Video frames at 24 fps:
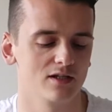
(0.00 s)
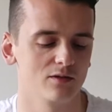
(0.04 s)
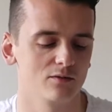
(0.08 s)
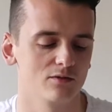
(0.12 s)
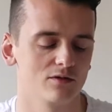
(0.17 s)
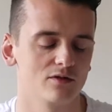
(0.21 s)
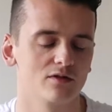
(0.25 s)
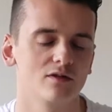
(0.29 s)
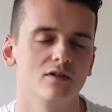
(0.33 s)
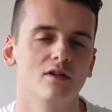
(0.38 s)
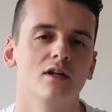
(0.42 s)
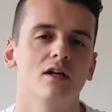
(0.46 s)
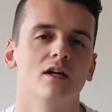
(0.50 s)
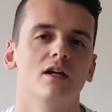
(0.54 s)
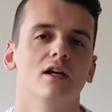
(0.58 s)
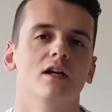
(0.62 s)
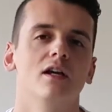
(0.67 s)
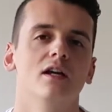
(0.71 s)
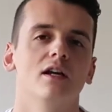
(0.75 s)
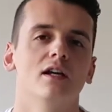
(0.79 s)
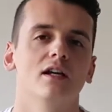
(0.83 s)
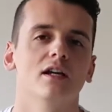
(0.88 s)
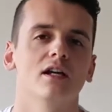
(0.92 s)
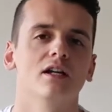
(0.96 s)
It was
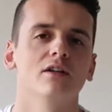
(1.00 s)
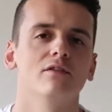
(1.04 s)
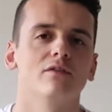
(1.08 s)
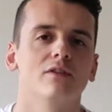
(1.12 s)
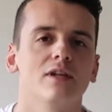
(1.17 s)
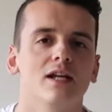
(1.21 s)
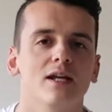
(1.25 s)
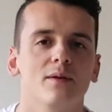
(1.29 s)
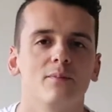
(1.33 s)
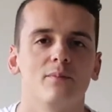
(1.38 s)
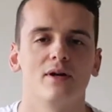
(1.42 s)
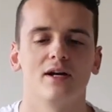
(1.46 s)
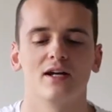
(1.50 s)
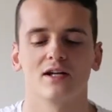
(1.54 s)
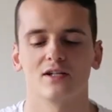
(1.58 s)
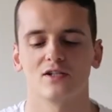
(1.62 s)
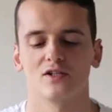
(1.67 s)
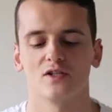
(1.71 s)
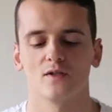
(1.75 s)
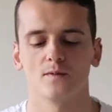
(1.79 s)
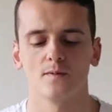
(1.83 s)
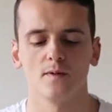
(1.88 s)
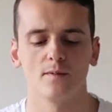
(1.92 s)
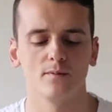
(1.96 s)
kind of laid back,
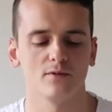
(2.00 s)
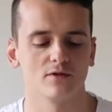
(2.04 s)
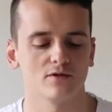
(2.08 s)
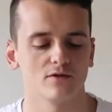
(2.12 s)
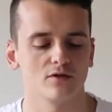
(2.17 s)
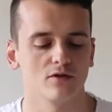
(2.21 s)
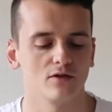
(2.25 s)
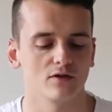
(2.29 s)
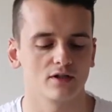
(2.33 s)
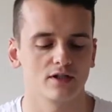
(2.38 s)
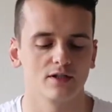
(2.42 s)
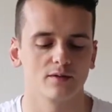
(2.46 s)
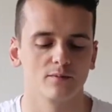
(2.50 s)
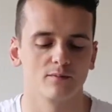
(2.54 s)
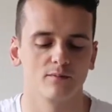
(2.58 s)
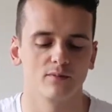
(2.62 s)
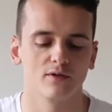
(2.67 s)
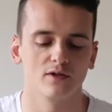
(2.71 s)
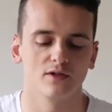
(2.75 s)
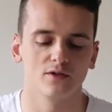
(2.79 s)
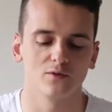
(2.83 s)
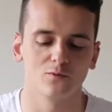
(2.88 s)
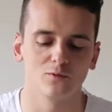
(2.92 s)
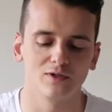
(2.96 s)
just people talking,
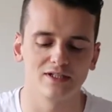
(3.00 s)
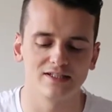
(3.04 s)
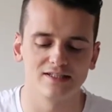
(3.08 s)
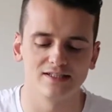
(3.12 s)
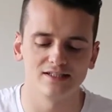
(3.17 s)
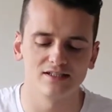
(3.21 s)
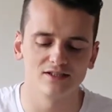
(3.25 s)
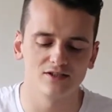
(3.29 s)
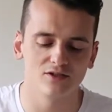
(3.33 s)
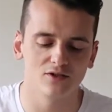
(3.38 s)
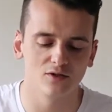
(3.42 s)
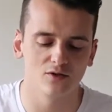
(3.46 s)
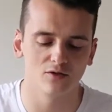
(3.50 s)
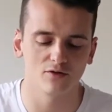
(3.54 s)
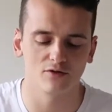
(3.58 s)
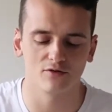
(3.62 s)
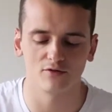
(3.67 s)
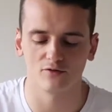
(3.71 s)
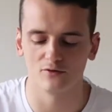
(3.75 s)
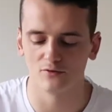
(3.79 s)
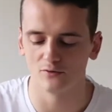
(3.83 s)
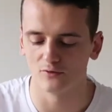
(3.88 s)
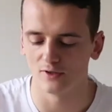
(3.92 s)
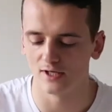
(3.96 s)
but we did go
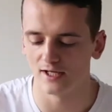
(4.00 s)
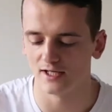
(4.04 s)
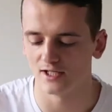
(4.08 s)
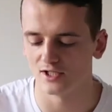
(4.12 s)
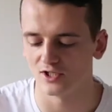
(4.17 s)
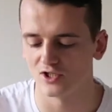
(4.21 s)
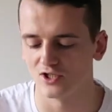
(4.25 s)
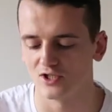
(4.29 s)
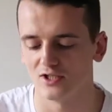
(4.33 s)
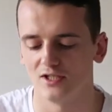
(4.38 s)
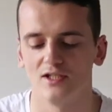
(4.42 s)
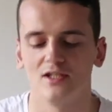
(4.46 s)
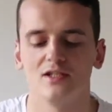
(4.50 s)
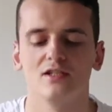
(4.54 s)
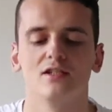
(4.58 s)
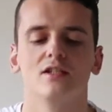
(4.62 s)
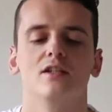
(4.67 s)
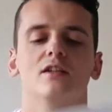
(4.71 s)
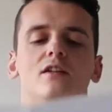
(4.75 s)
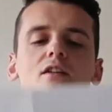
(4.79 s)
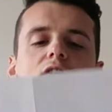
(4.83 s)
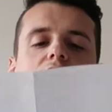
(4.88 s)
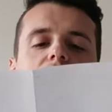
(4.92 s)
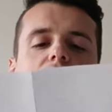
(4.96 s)
through a
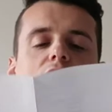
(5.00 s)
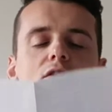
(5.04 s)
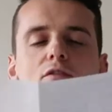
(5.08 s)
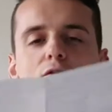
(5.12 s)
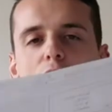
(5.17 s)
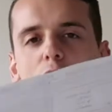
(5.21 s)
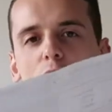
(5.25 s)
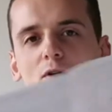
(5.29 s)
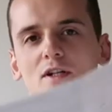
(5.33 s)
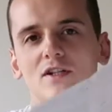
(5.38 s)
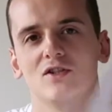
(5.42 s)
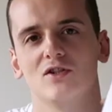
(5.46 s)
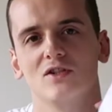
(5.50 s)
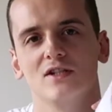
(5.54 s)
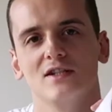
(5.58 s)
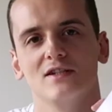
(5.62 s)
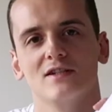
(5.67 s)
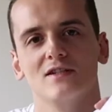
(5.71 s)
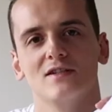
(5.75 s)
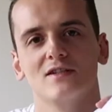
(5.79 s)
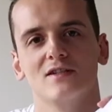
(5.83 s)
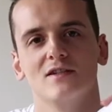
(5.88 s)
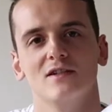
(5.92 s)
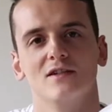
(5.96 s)
sheet of
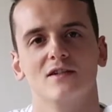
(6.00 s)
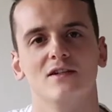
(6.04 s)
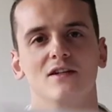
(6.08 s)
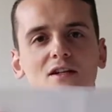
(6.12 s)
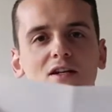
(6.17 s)
questions